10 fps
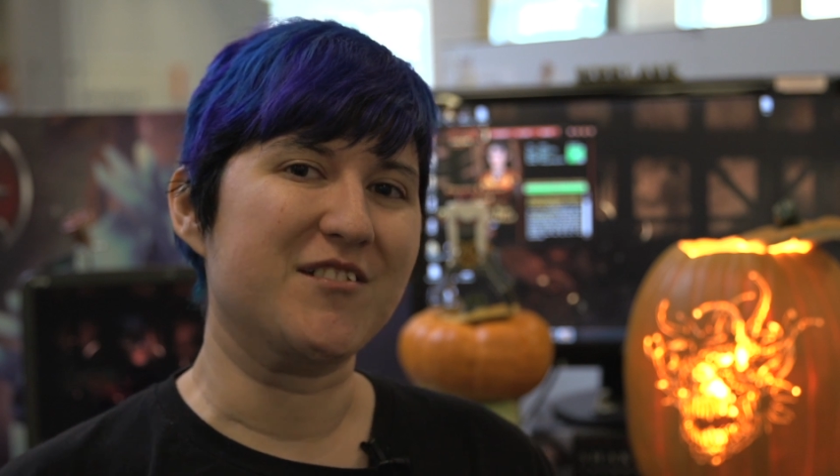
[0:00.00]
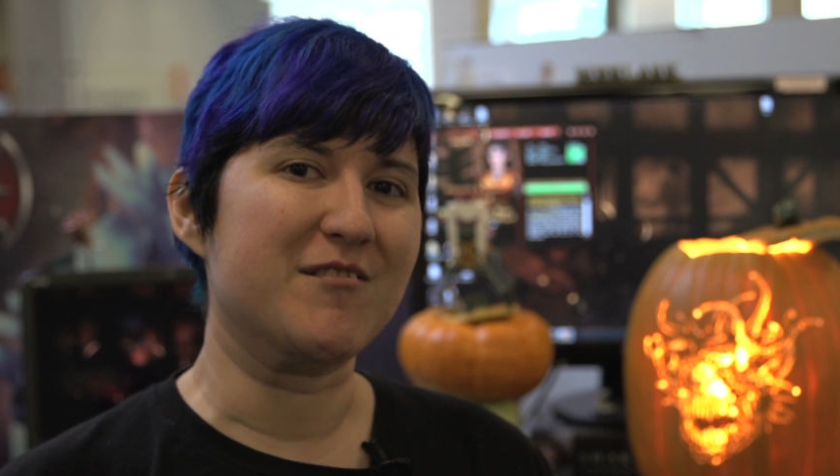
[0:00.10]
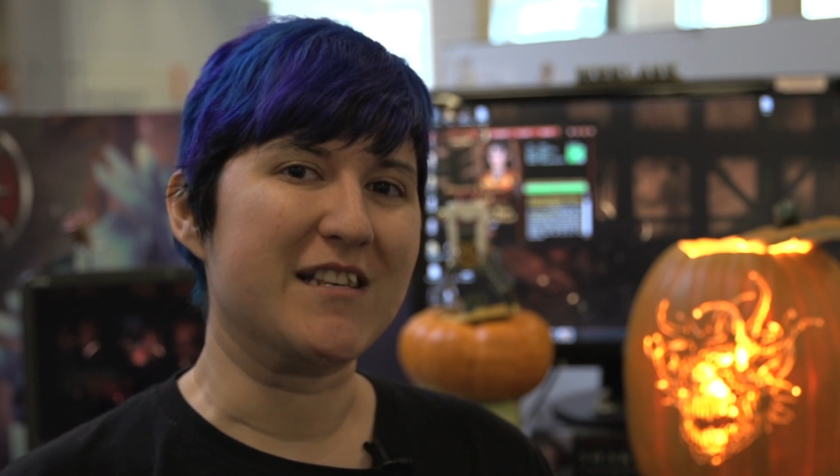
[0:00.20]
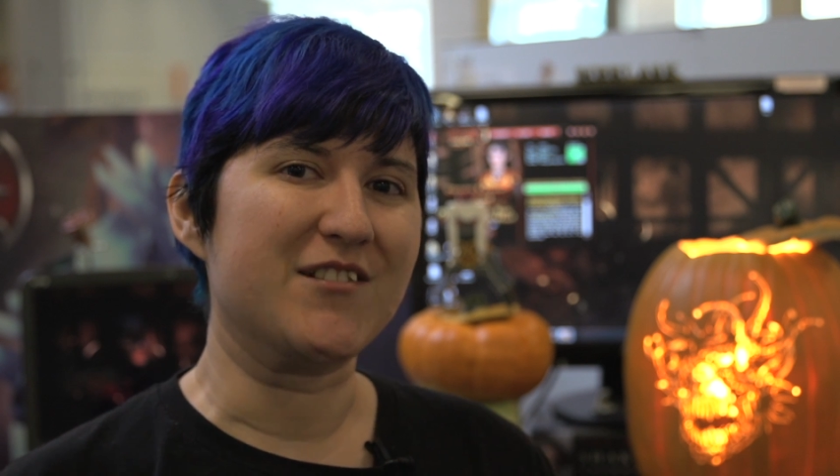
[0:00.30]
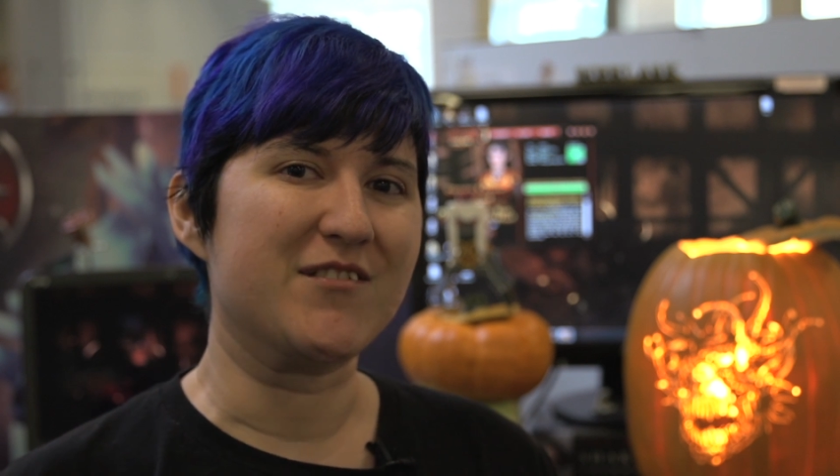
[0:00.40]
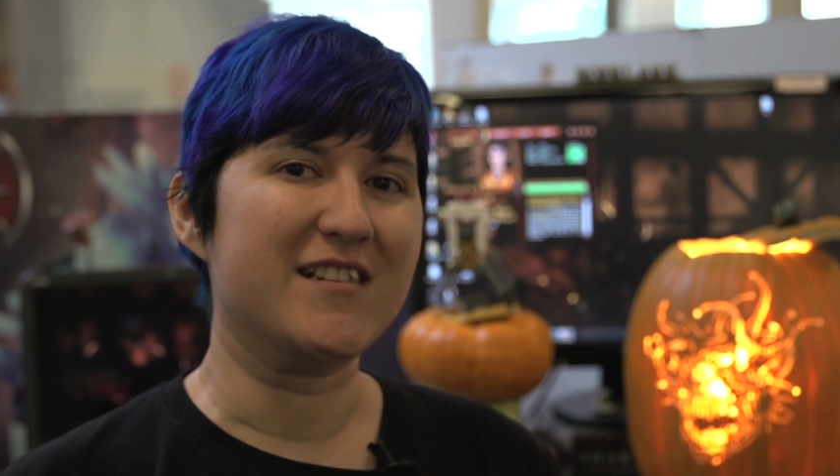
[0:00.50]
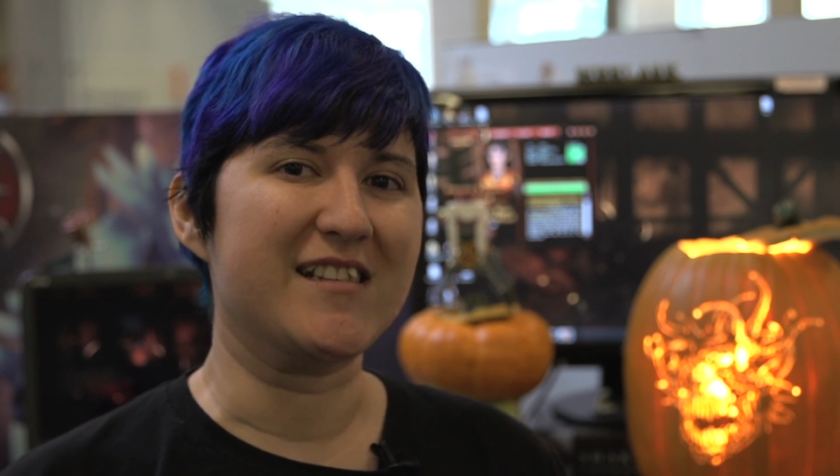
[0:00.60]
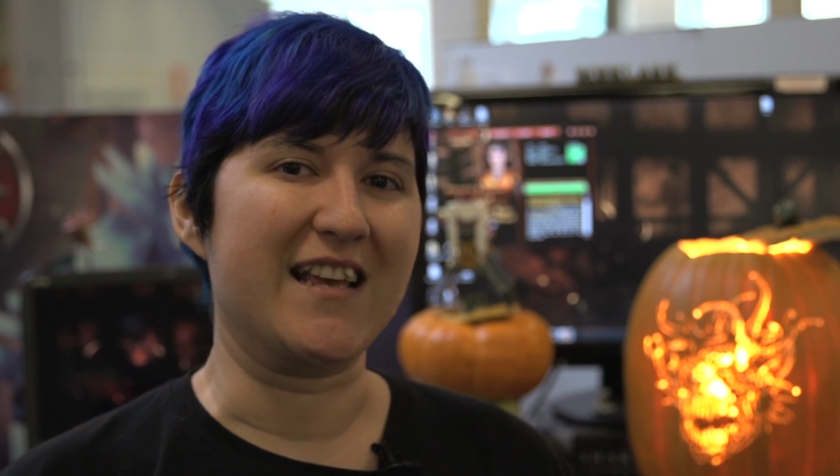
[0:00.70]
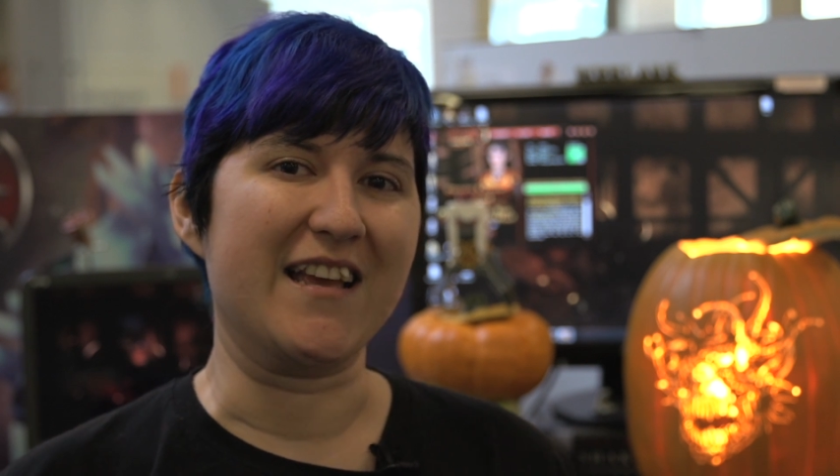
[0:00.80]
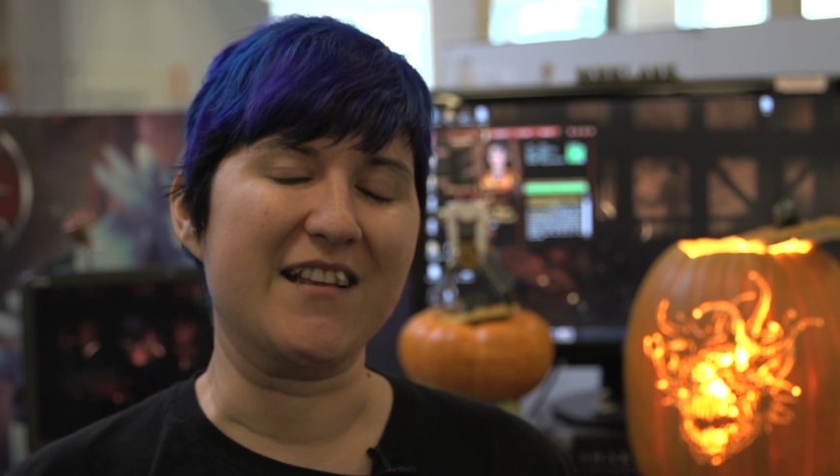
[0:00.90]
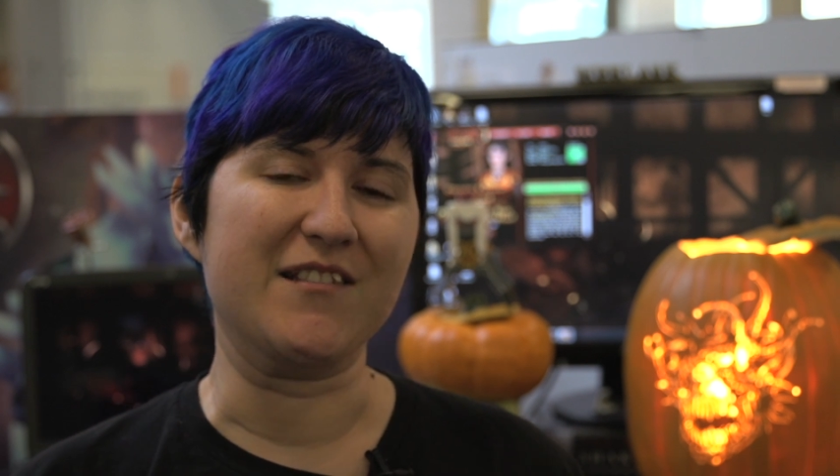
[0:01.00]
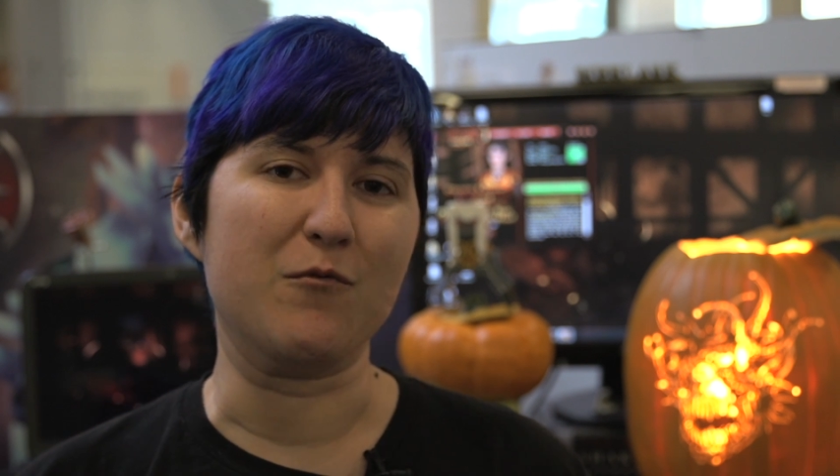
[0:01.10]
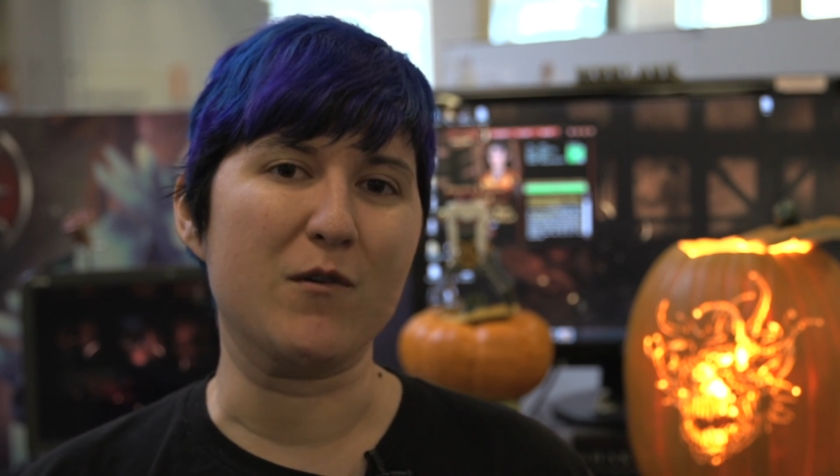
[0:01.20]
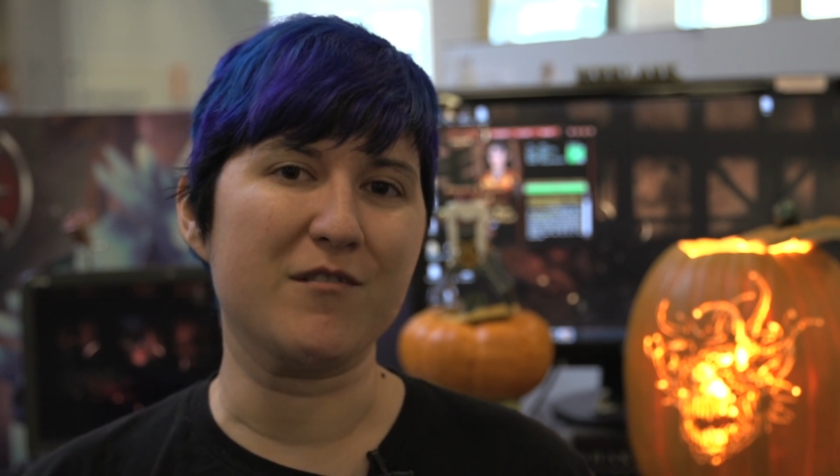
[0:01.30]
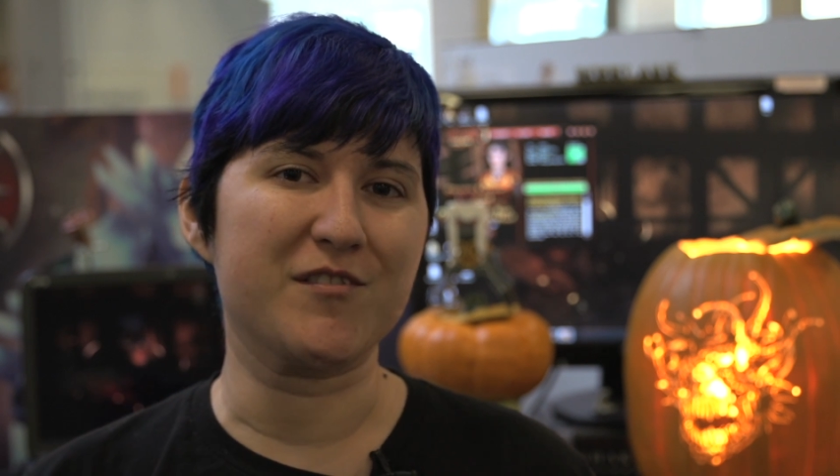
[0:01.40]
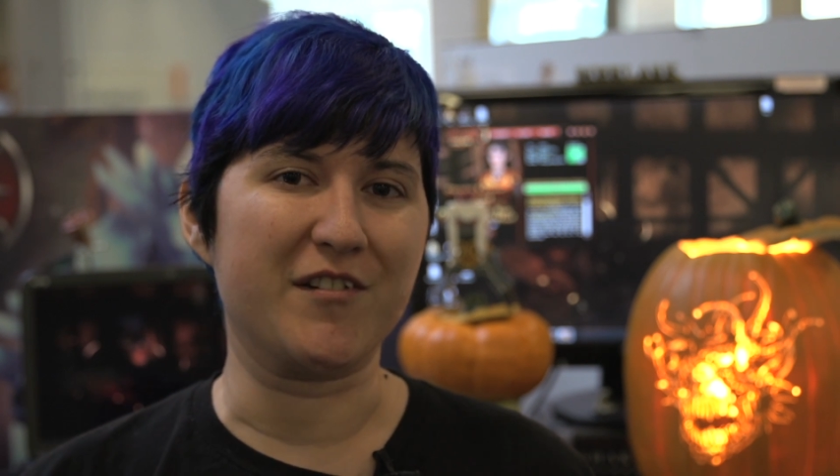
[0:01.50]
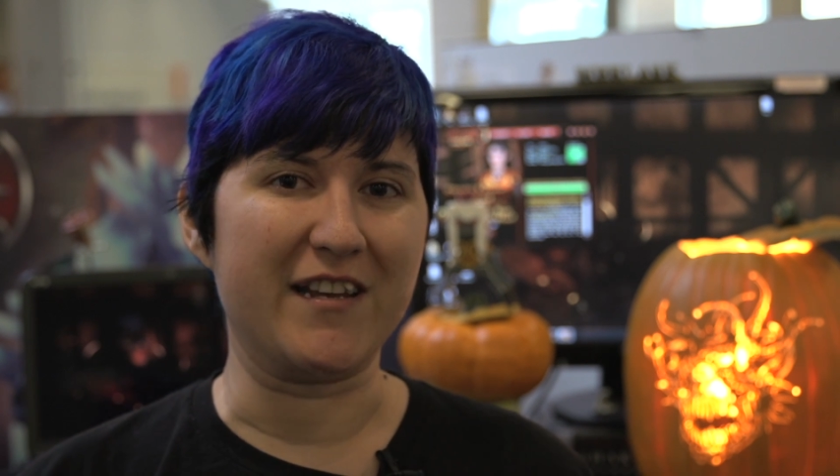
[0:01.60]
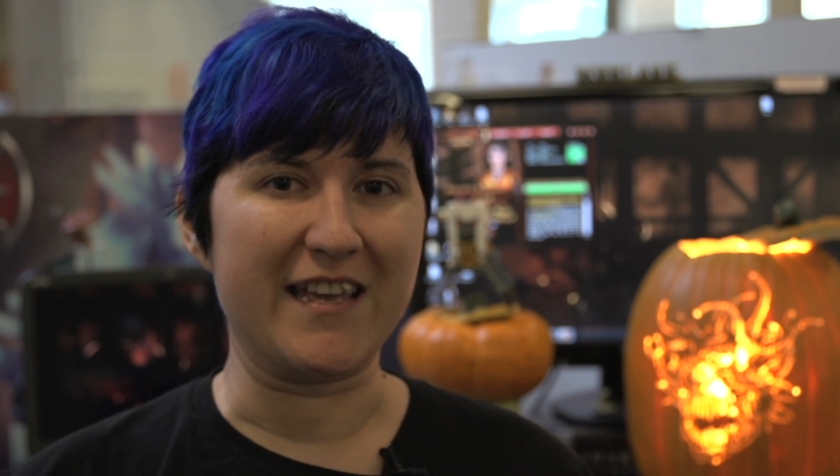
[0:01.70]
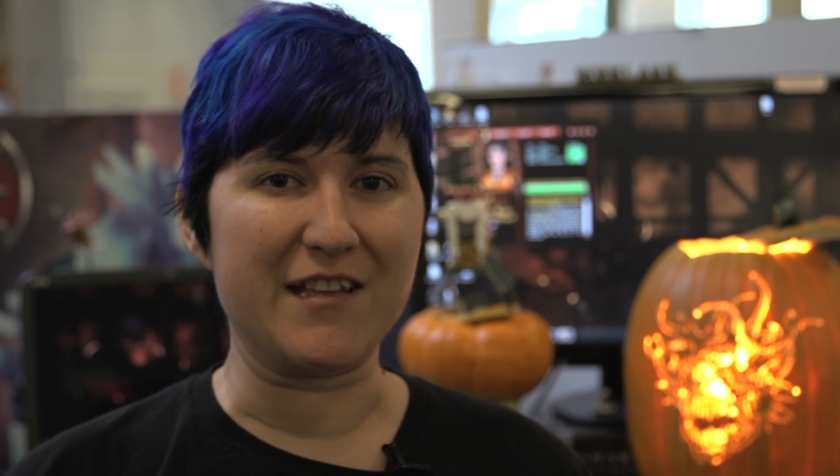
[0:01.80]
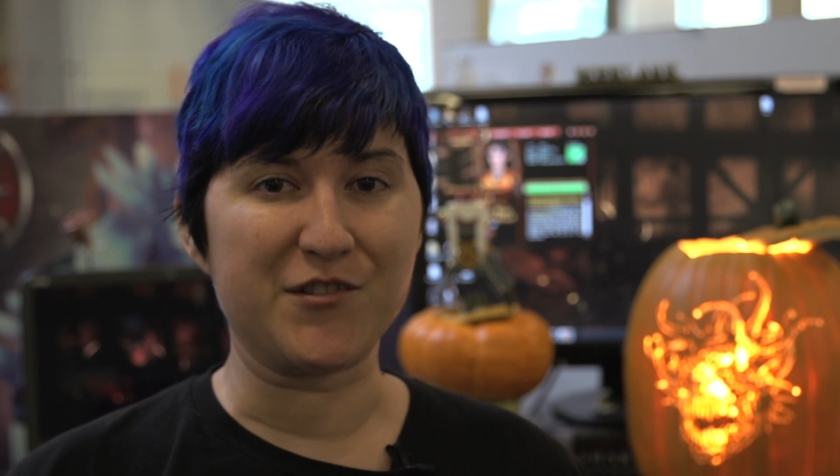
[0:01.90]
those entries and the winners are going to
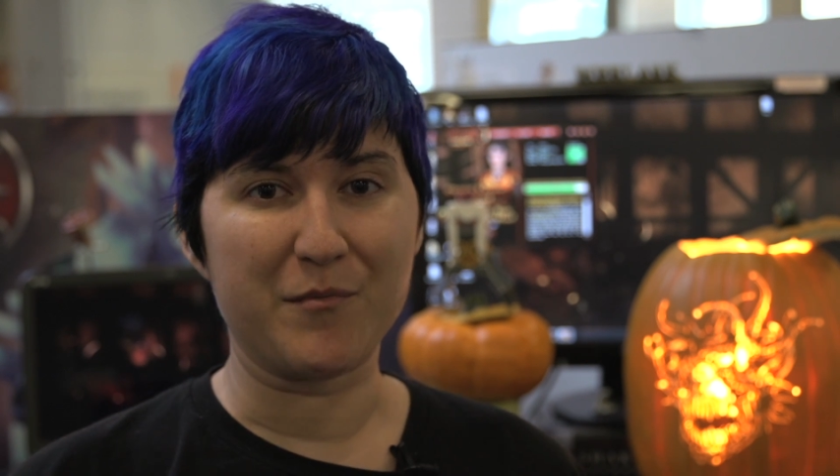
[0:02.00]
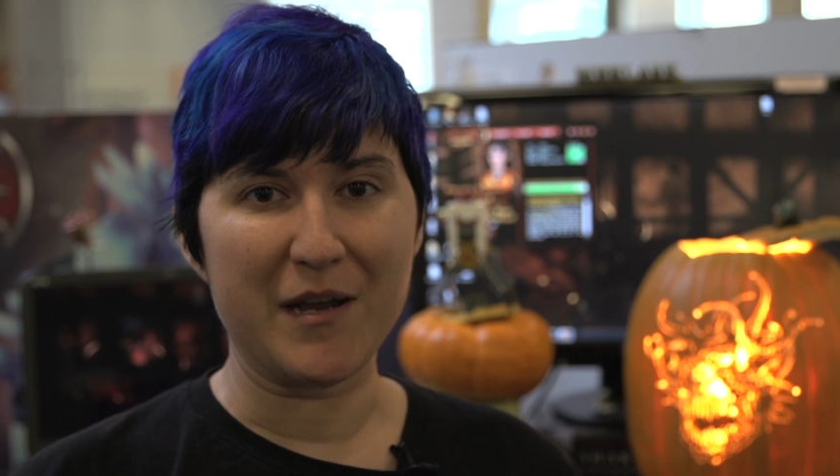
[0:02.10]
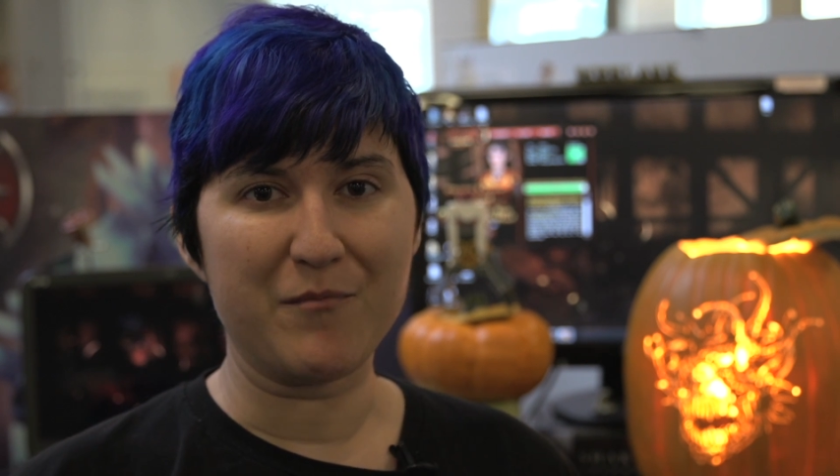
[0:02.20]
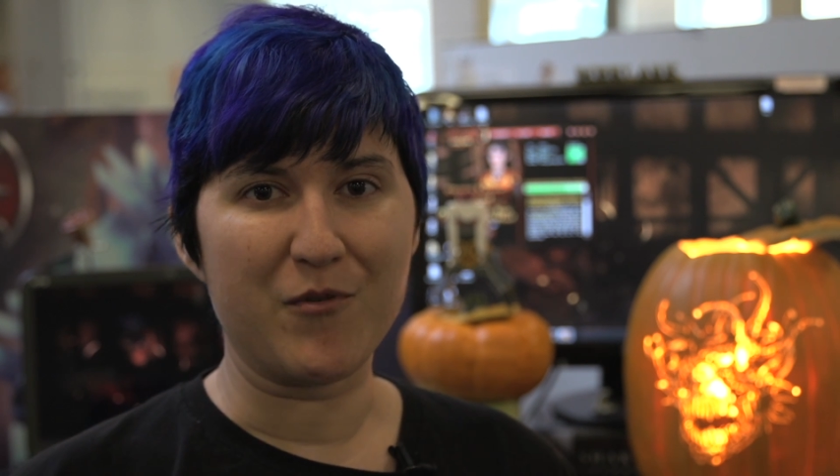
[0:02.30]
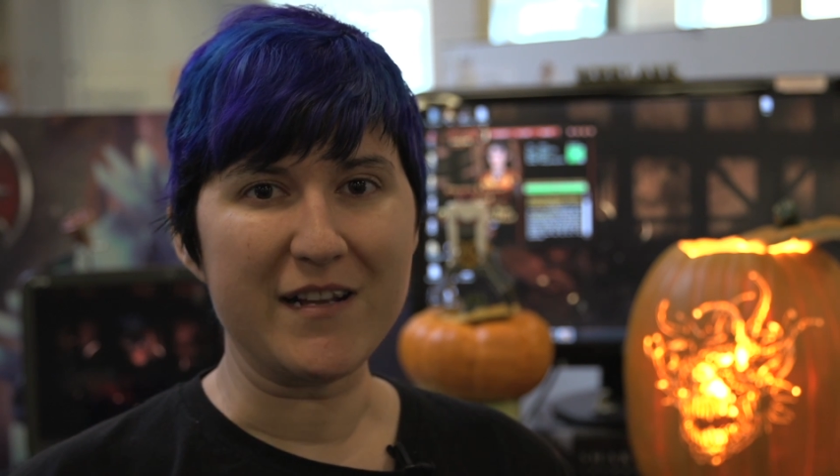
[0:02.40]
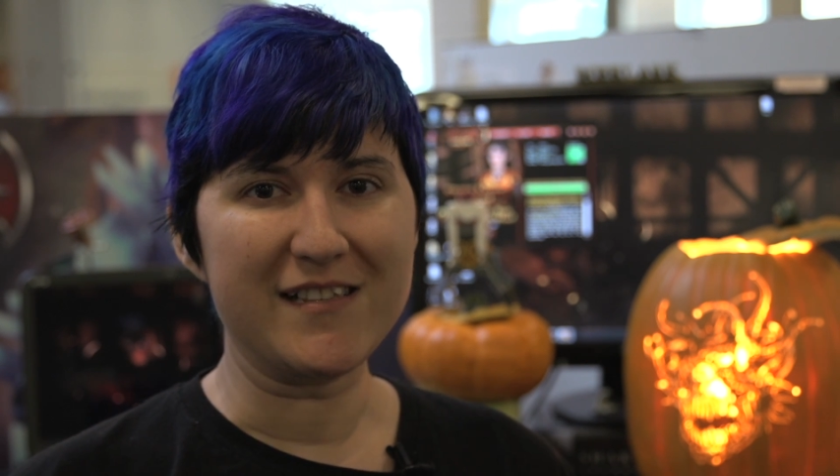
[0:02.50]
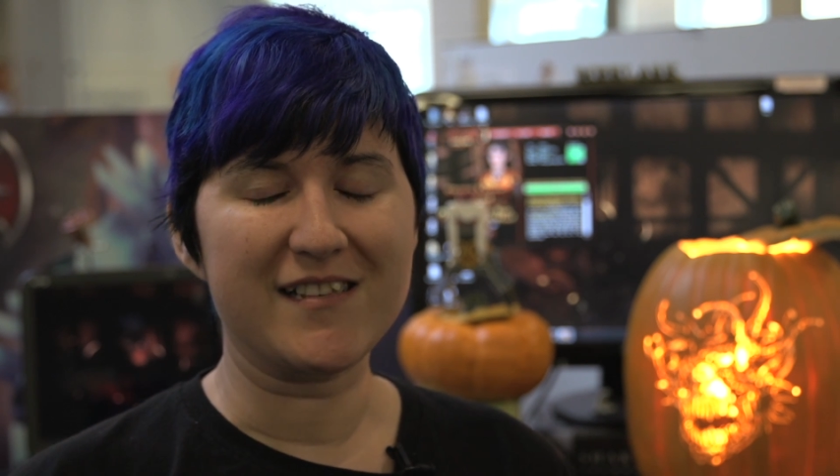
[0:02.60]
get turbine points.